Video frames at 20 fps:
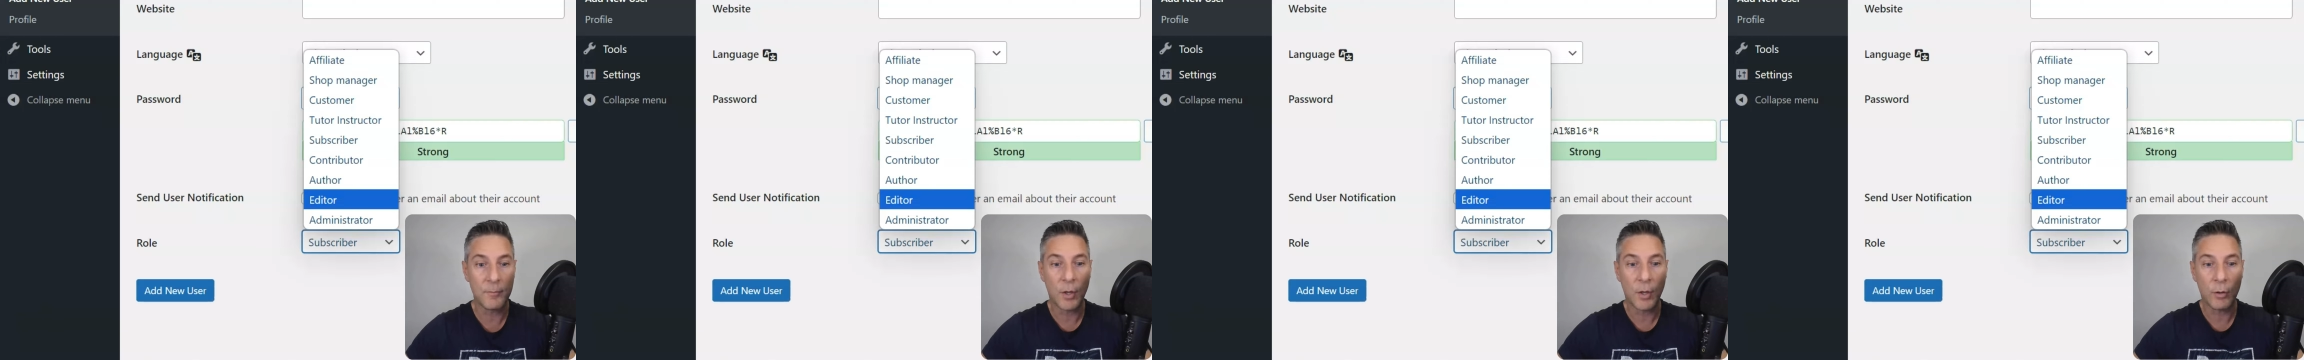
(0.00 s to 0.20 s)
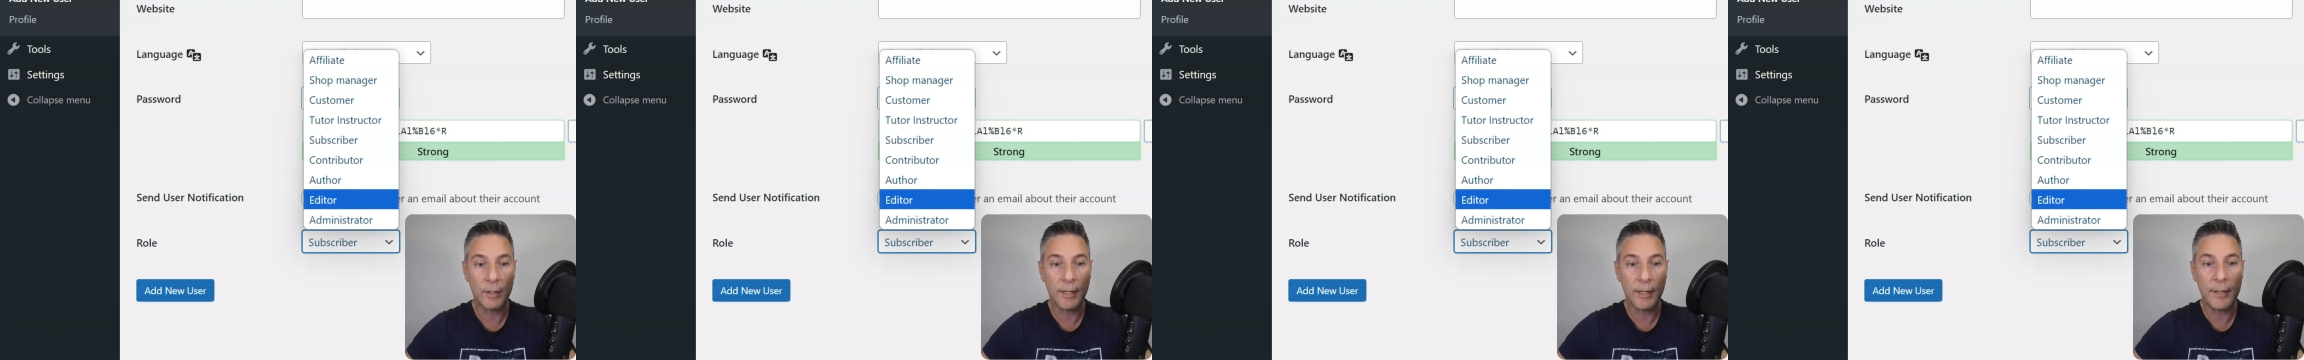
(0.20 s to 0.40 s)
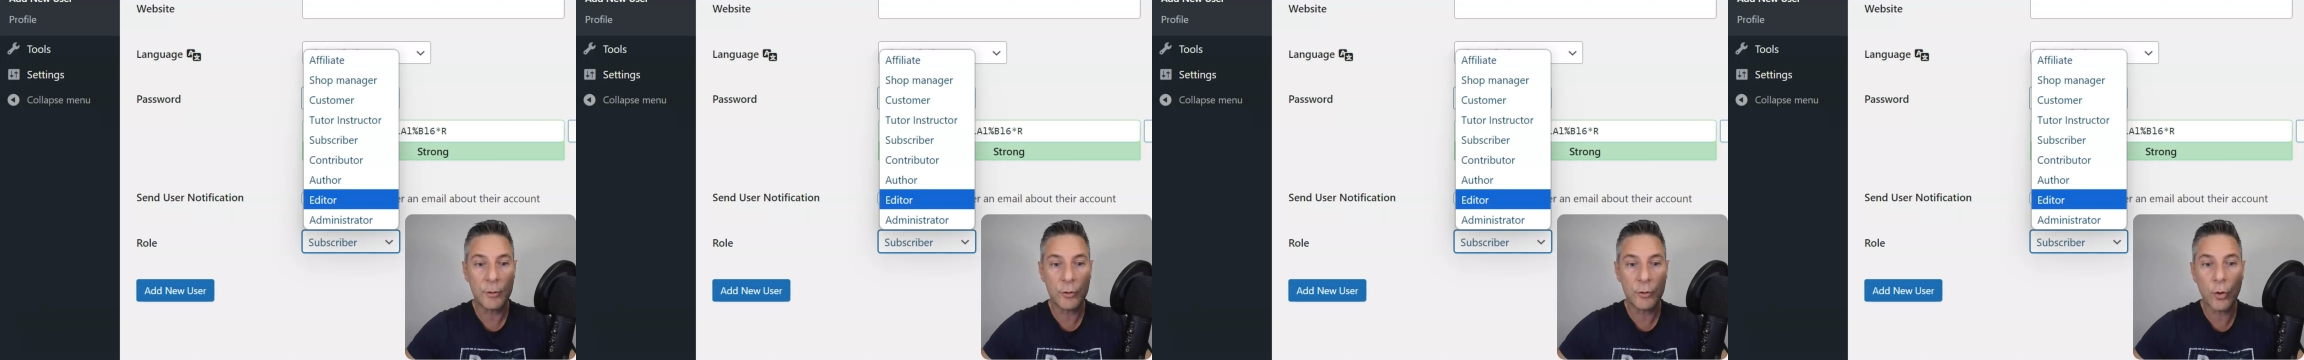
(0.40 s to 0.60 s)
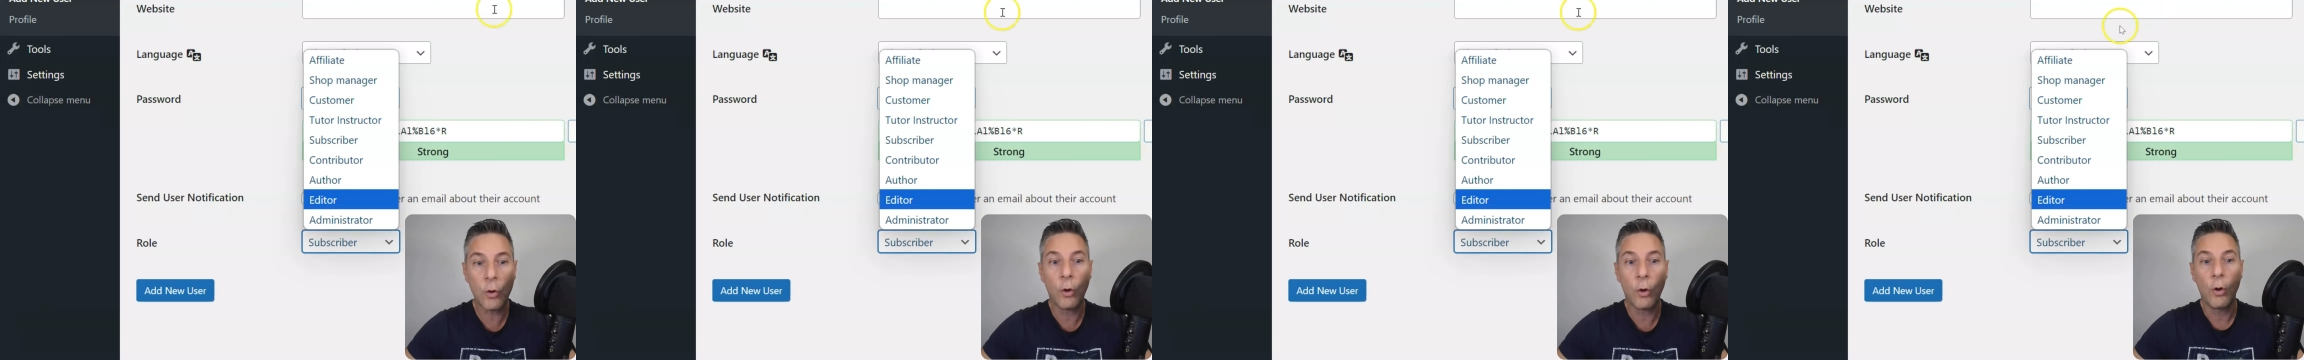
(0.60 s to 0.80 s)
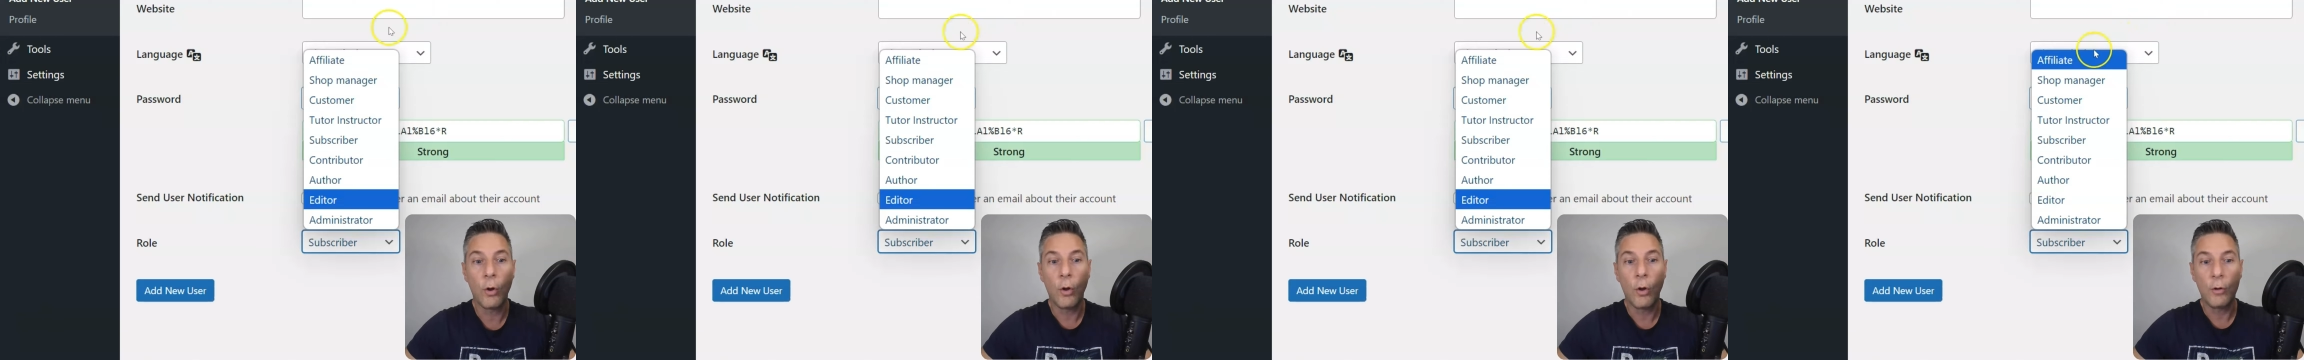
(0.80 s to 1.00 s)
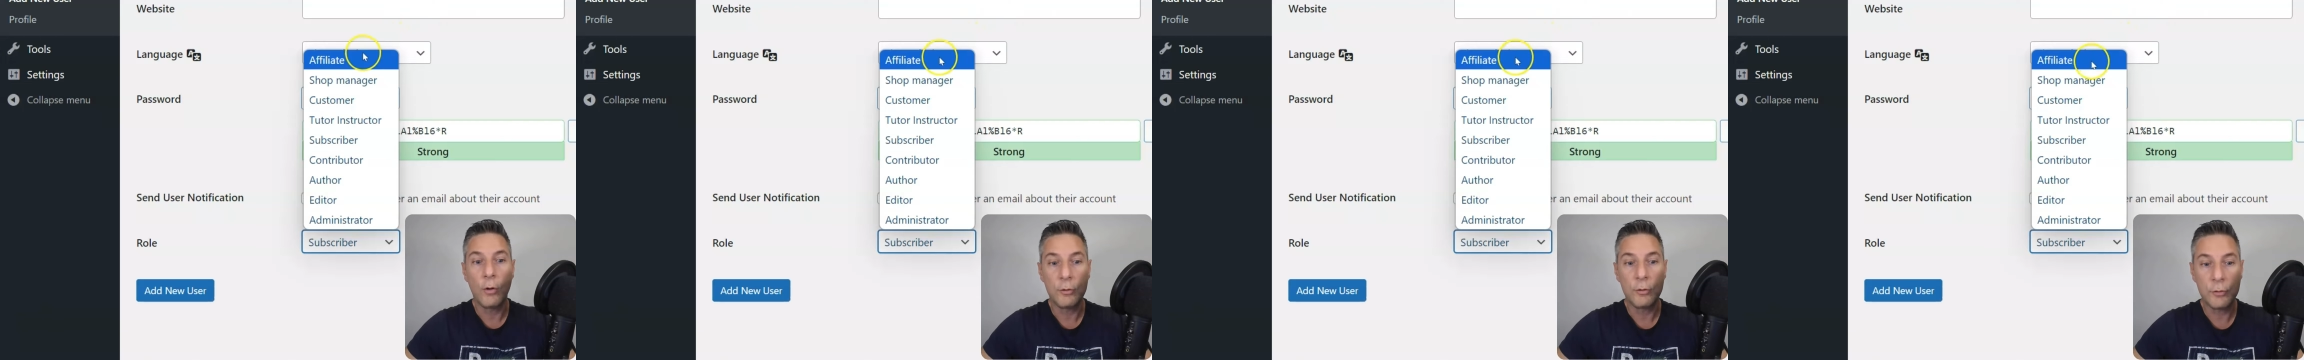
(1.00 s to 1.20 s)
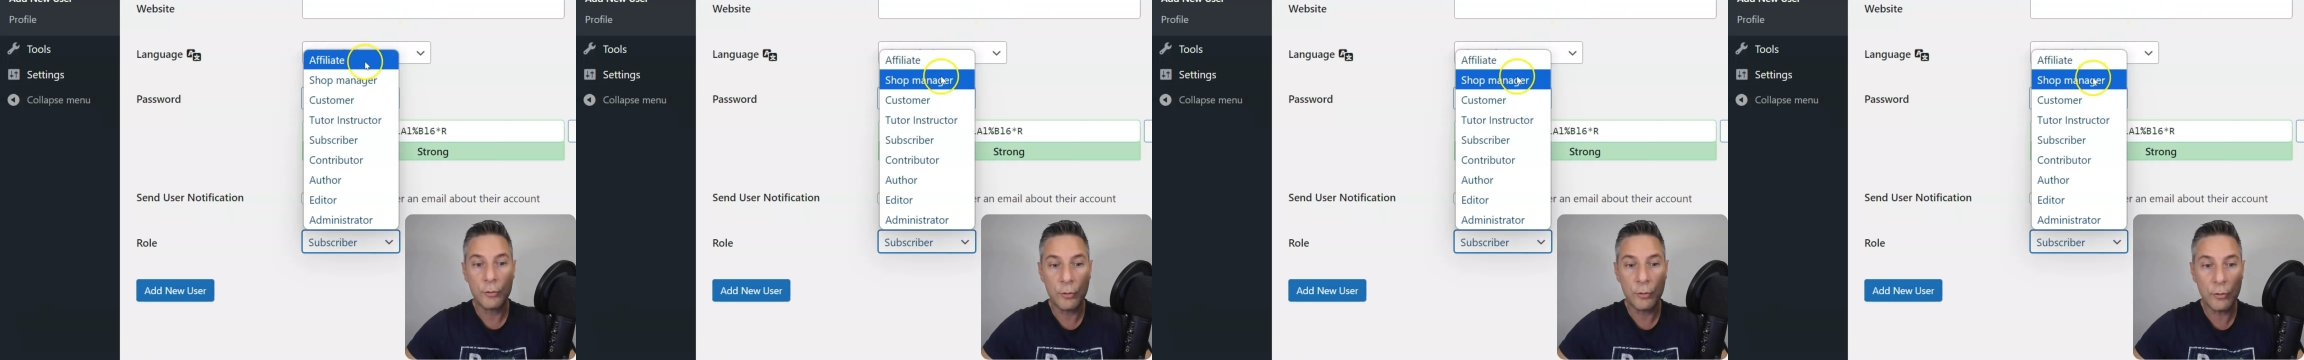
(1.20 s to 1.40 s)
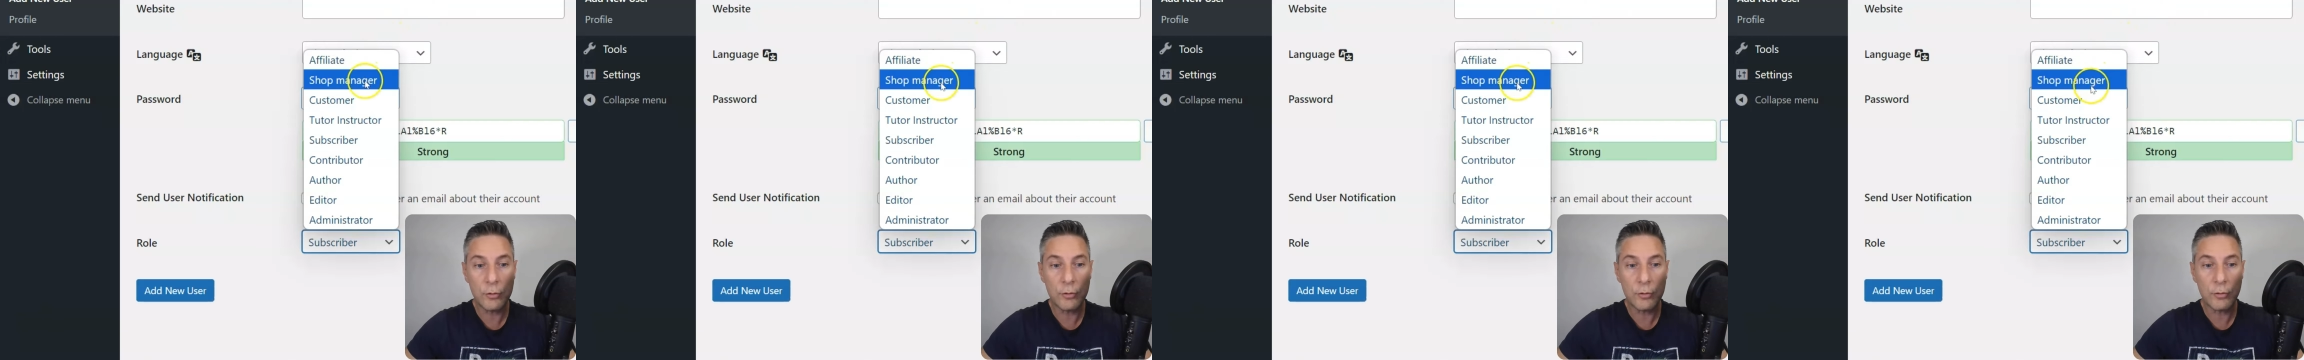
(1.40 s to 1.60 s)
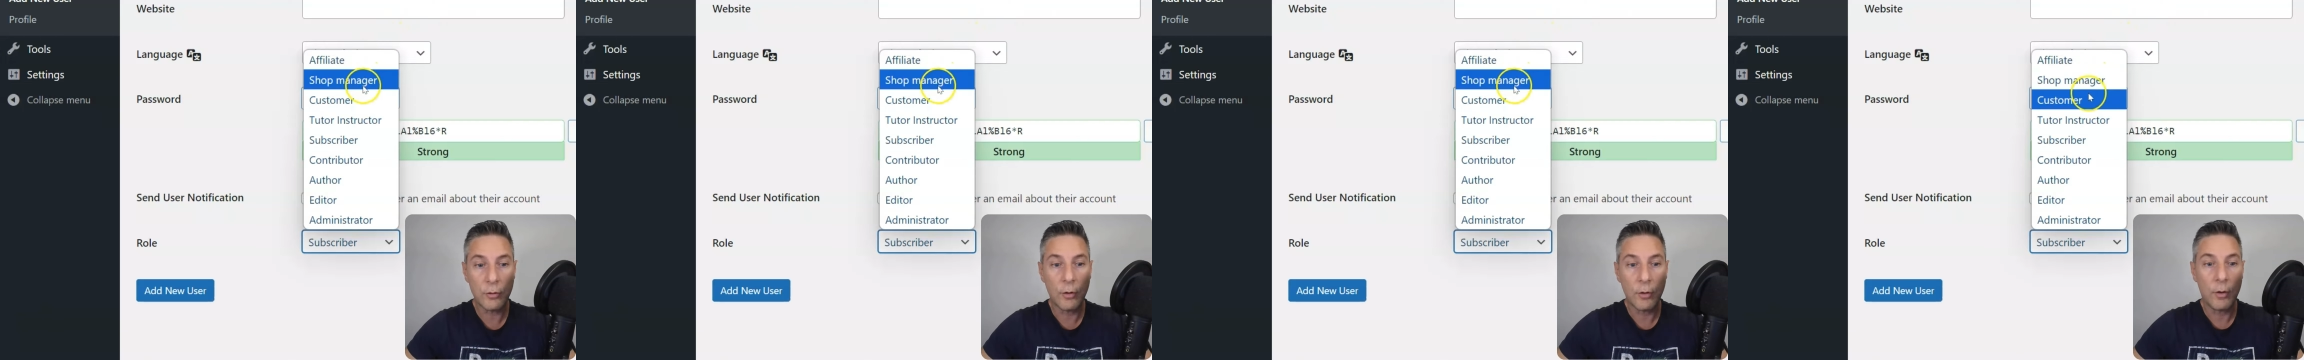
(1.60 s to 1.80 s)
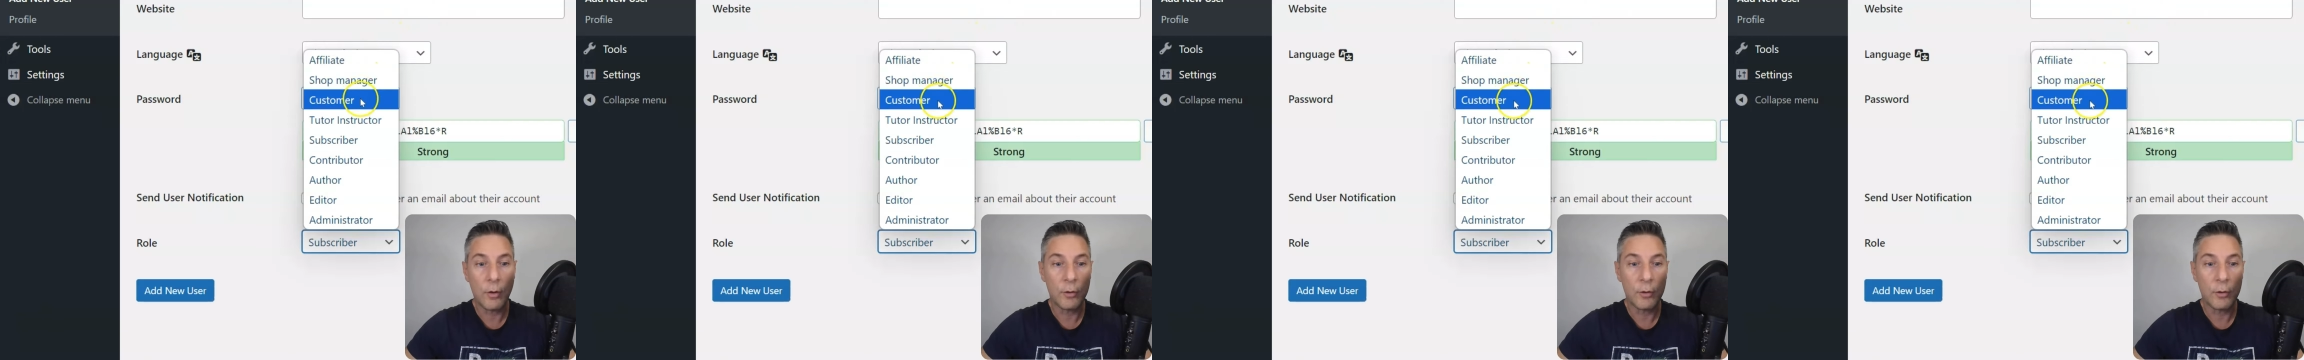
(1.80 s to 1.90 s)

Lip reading: Okay, so you choose.